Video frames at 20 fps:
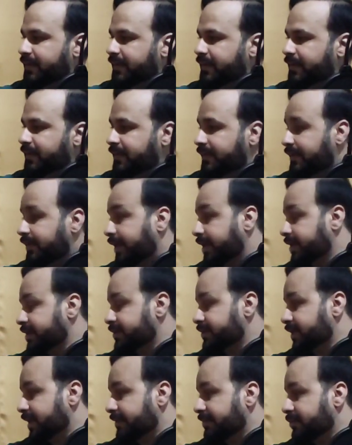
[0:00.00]
okay,
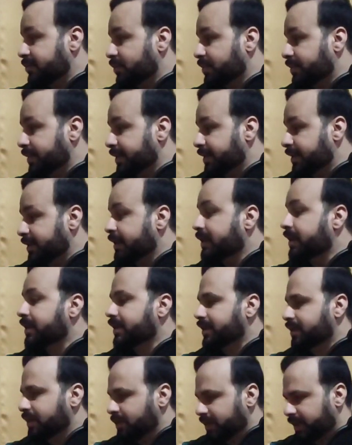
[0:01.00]
swipe to open.
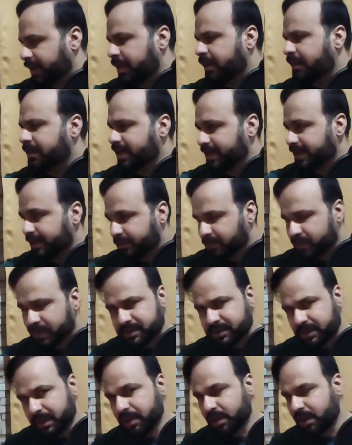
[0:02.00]
Okay, alright, it was
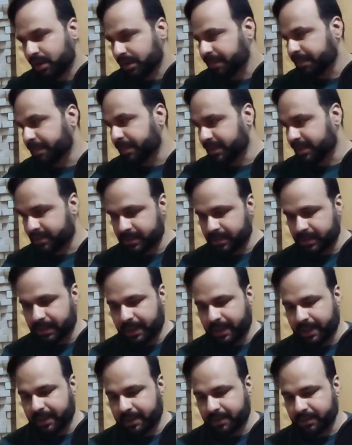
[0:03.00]
unlocked, but I
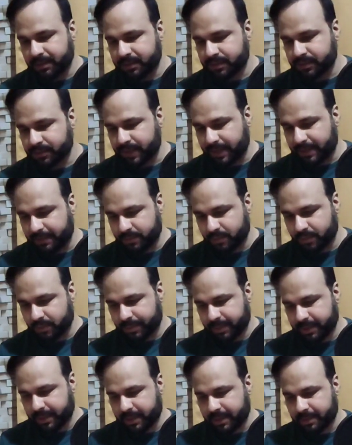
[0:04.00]
had to swipe to open.
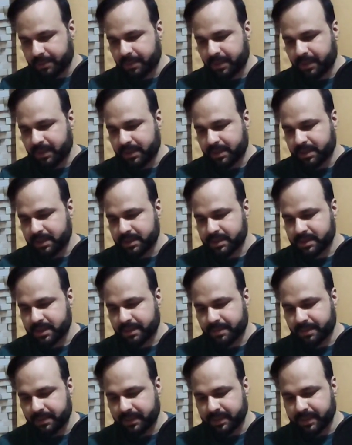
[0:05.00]
Let me disable
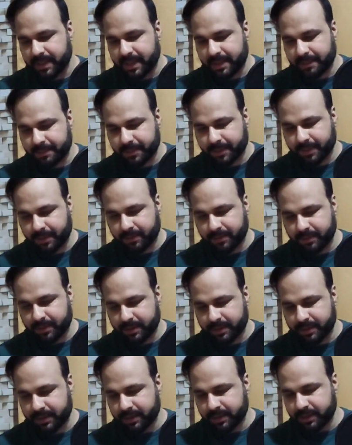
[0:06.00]
that particular
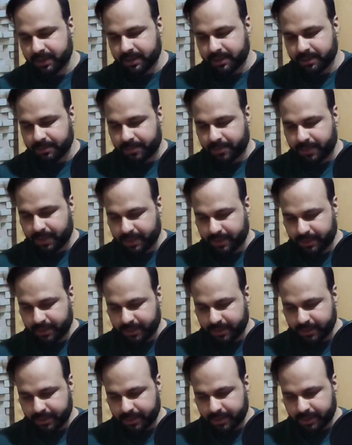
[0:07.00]
part.
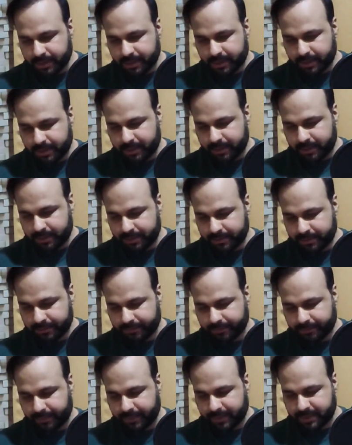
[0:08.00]

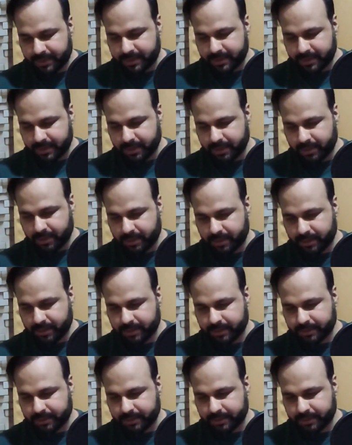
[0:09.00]
Face unlock.